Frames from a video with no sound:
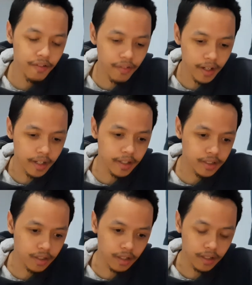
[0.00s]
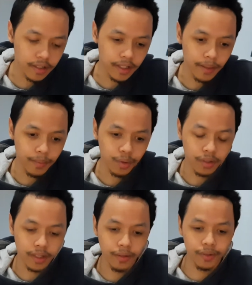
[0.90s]
Fred started the game
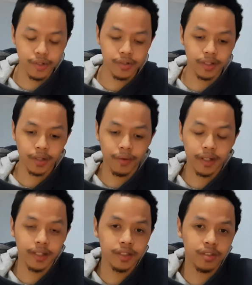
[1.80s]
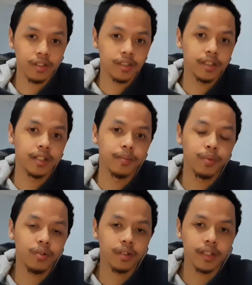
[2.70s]
poorly. Usually when he starts the game
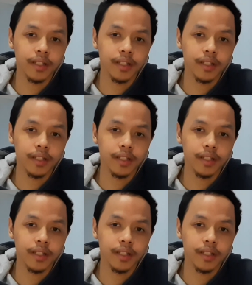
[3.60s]
poorly,